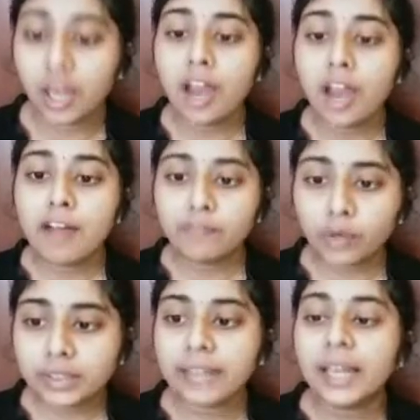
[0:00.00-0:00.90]
For
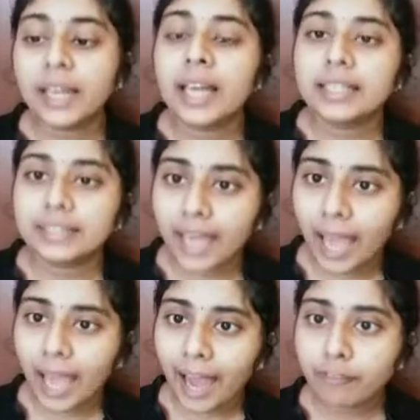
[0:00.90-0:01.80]
that, they
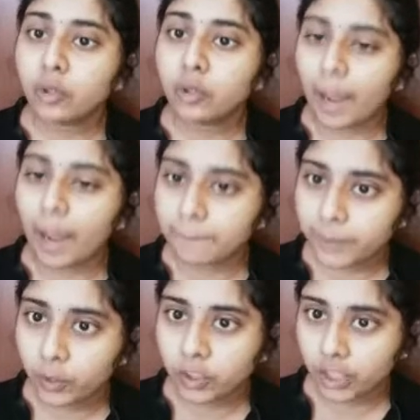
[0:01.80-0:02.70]
have to approach
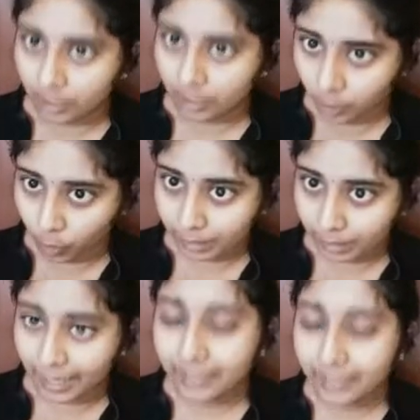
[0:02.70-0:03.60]
a global
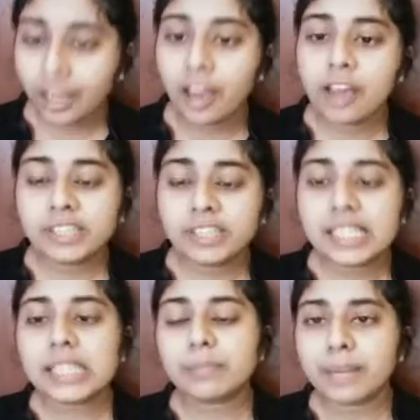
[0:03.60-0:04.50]
bank which is
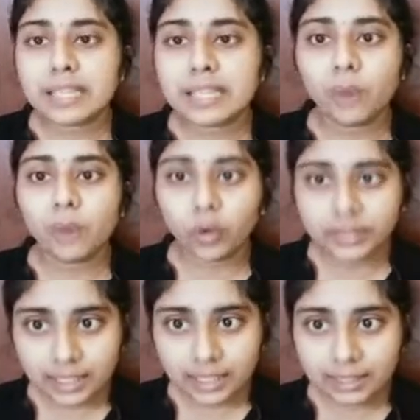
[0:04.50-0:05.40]
present both in
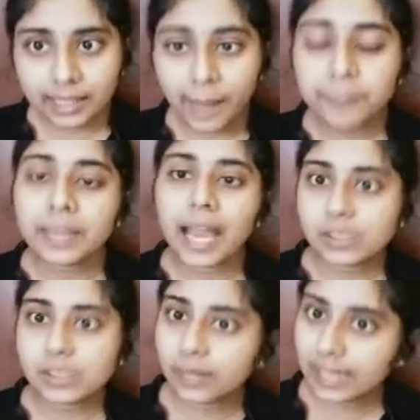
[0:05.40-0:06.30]
India as
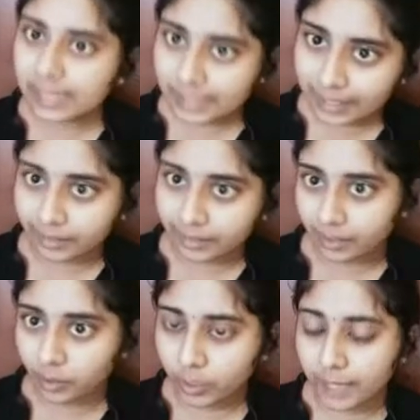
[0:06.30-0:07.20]
well as in London,
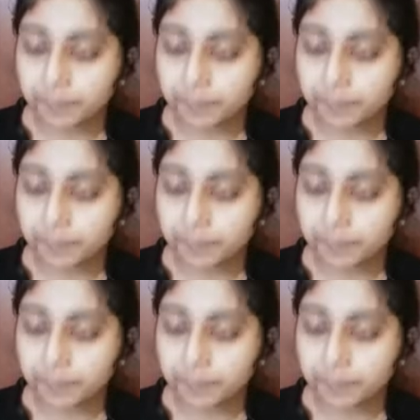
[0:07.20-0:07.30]
okay.